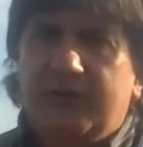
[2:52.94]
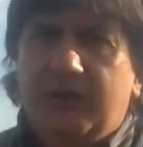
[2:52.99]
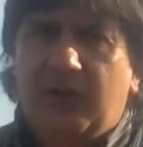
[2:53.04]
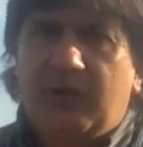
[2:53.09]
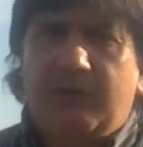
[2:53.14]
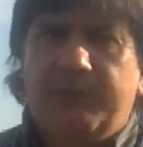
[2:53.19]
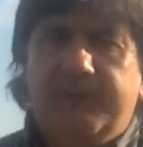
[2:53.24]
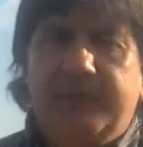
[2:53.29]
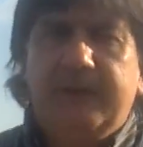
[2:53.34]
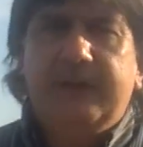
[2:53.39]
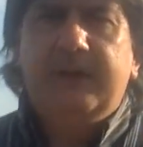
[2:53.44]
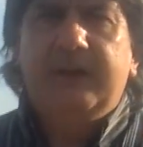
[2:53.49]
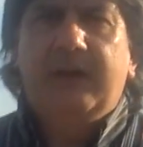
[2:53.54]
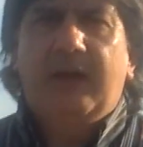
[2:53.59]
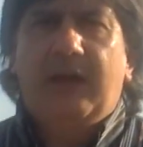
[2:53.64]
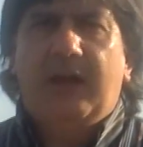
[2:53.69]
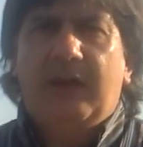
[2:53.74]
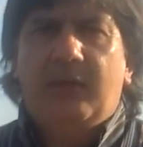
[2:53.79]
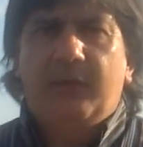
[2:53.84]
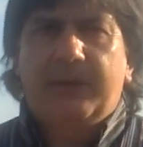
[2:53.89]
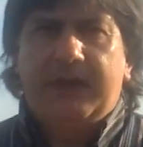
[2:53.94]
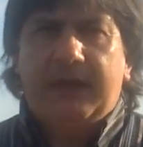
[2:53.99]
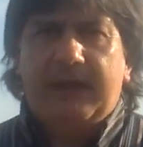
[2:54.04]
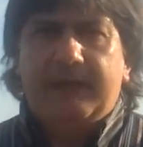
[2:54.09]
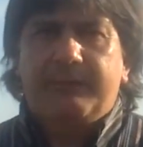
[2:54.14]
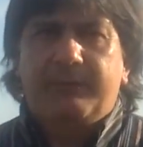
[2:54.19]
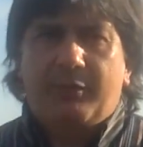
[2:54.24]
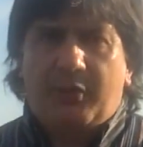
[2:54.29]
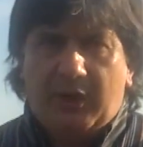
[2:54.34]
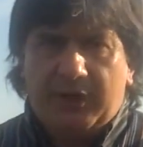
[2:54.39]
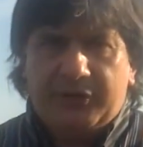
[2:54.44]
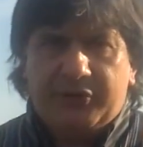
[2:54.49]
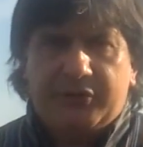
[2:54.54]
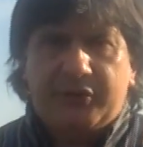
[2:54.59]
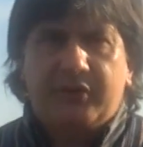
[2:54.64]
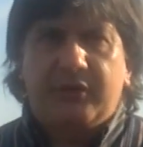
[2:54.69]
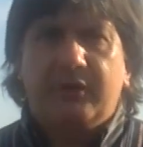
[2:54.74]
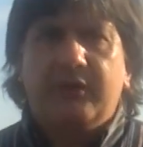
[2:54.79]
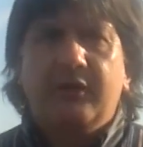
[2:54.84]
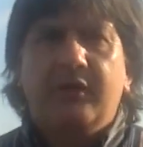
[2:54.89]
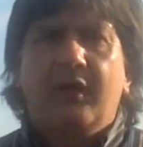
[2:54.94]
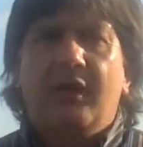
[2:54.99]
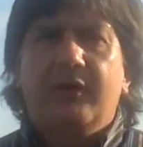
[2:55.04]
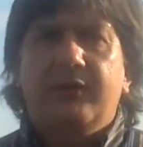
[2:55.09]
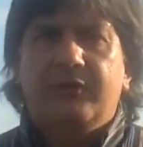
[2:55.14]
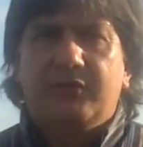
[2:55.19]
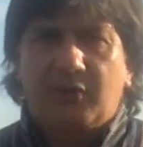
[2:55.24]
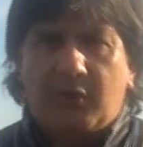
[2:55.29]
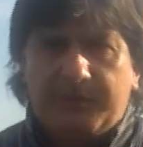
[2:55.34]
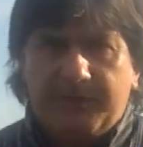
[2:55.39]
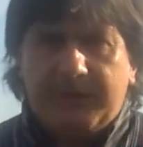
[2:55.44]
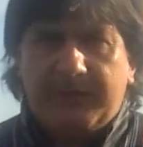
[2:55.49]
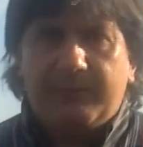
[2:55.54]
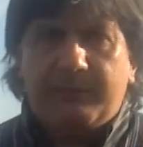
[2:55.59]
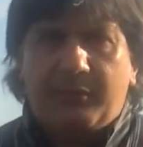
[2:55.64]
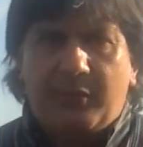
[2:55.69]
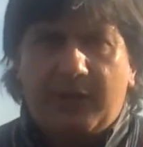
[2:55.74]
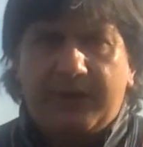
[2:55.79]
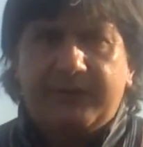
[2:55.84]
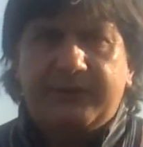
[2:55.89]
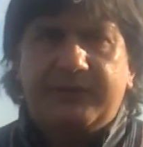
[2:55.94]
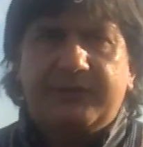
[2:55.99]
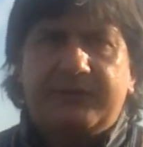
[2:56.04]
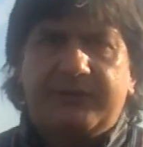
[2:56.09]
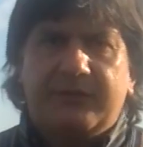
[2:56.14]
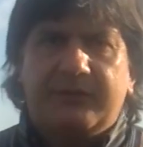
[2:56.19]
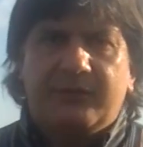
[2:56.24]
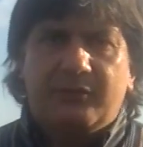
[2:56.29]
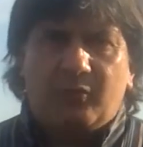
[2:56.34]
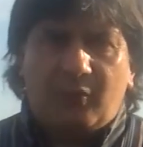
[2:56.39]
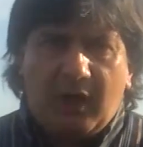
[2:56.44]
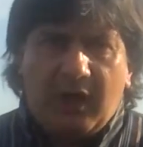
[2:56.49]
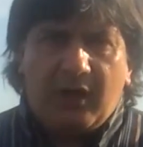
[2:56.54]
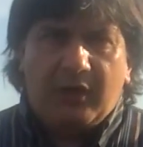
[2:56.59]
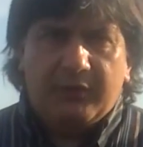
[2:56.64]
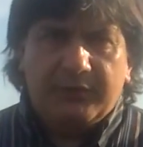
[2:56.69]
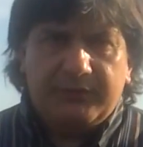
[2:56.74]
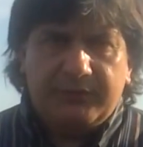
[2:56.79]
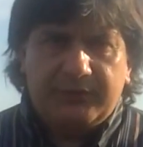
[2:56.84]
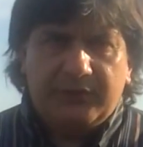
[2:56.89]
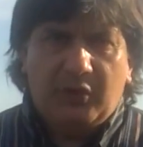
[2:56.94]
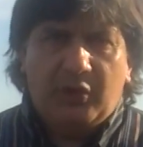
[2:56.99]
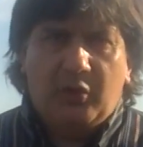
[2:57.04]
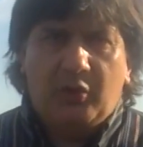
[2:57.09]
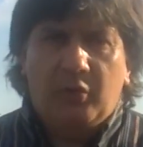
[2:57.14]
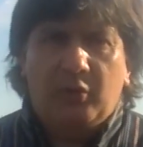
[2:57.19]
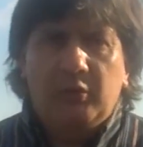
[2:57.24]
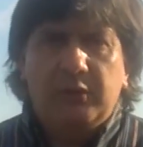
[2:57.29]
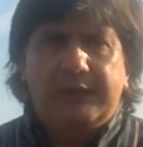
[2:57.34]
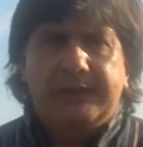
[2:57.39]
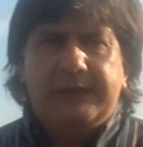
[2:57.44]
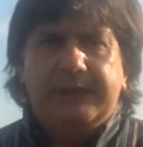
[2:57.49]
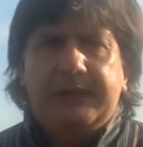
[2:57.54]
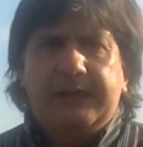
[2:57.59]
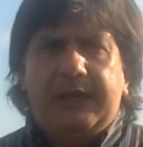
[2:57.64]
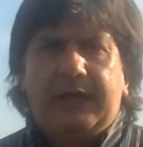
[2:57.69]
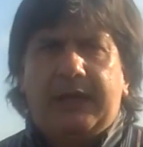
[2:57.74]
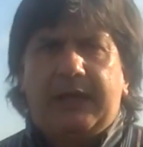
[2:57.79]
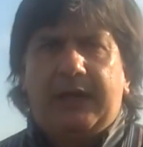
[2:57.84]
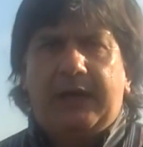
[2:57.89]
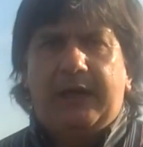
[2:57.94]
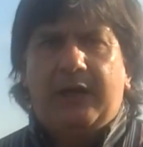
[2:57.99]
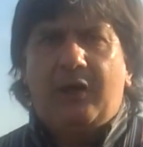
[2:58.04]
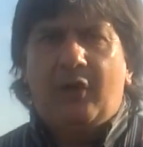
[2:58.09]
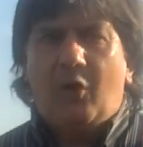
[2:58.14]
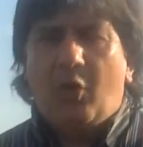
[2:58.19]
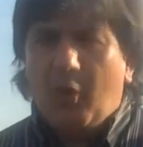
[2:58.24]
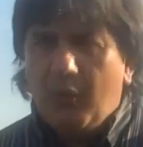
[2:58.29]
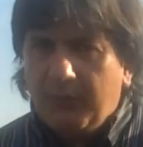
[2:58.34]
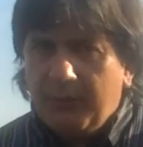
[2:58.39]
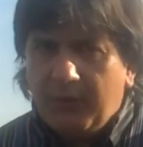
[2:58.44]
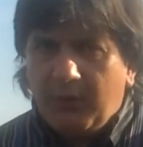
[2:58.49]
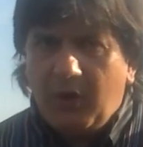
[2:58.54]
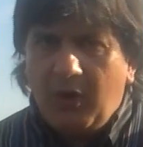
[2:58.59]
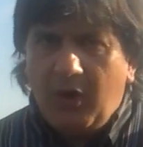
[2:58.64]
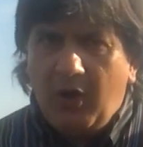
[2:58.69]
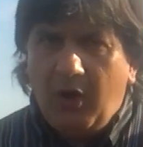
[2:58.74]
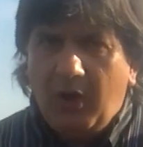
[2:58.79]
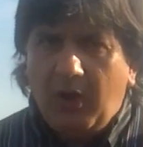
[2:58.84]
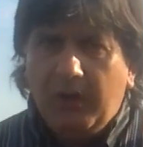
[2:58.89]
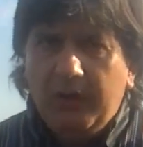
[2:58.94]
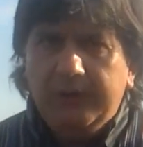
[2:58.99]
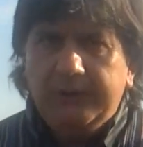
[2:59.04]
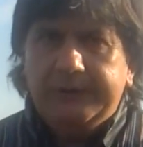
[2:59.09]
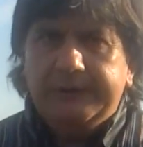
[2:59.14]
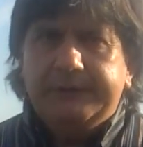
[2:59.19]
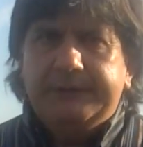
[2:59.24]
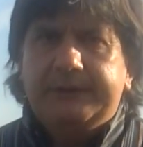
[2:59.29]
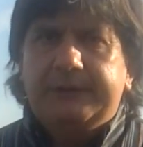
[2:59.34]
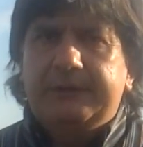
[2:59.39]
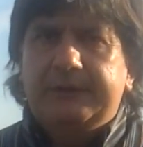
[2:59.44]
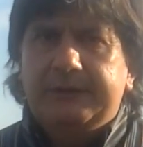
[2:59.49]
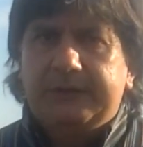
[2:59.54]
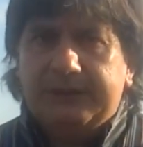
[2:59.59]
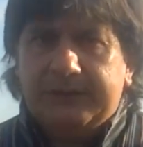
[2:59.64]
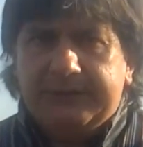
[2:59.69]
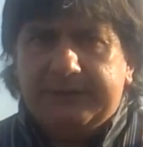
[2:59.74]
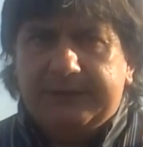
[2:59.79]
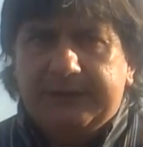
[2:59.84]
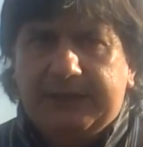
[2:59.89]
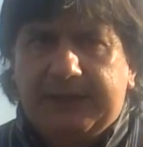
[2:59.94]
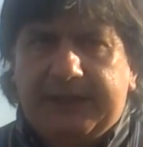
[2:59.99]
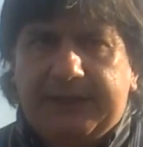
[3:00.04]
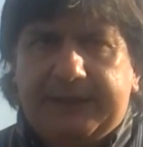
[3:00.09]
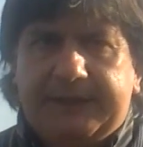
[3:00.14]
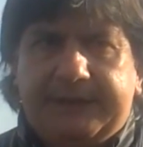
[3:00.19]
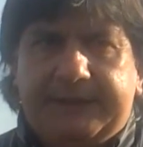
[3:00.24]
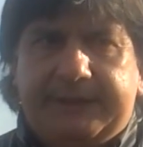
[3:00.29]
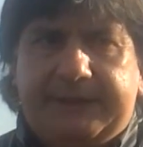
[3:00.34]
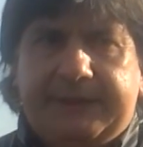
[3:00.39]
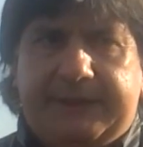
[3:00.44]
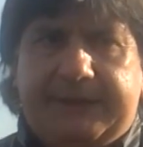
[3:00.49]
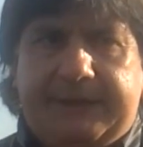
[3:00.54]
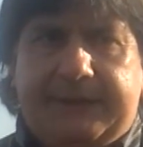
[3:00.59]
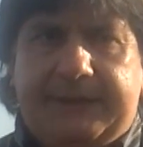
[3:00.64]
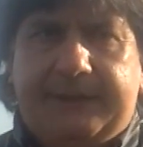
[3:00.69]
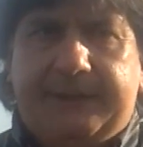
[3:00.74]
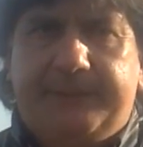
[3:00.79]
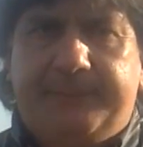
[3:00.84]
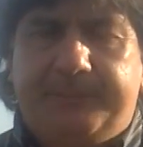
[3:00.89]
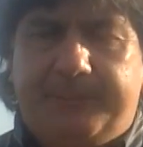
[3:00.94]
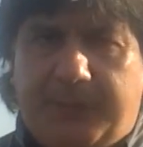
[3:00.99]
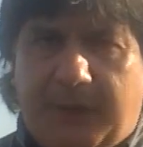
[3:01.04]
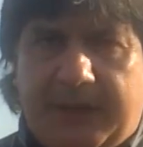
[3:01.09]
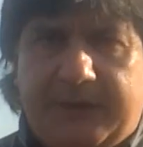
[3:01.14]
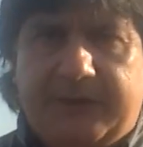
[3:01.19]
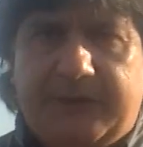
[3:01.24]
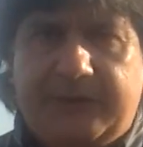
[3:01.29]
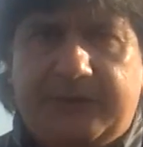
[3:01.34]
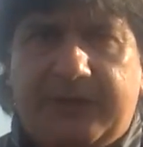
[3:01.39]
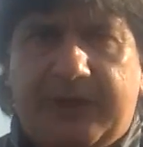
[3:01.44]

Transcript: term we got pressure on soybean prices as well. So overall, looks like prices